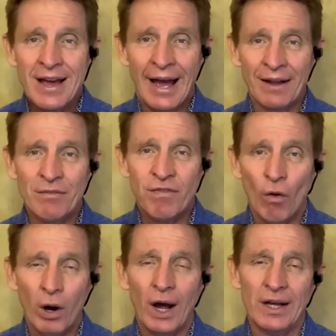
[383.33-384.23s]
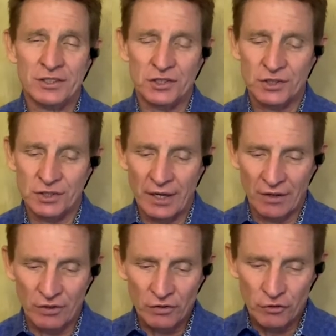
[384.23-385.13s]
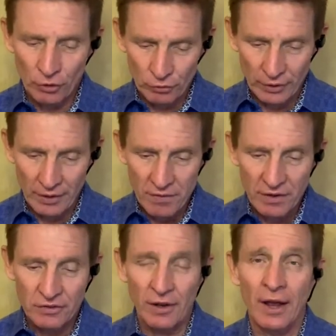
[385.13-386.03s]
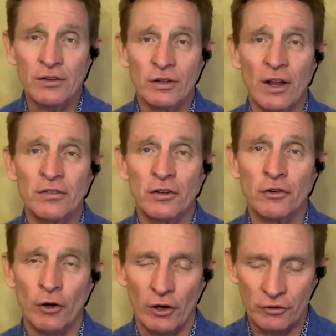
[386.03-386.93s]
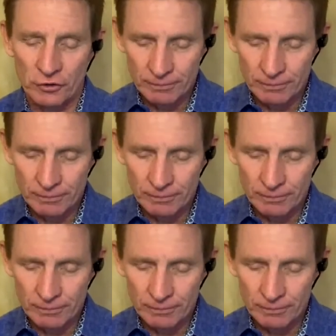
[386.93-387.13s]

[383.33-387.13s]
and for us as his children in these days and as a church.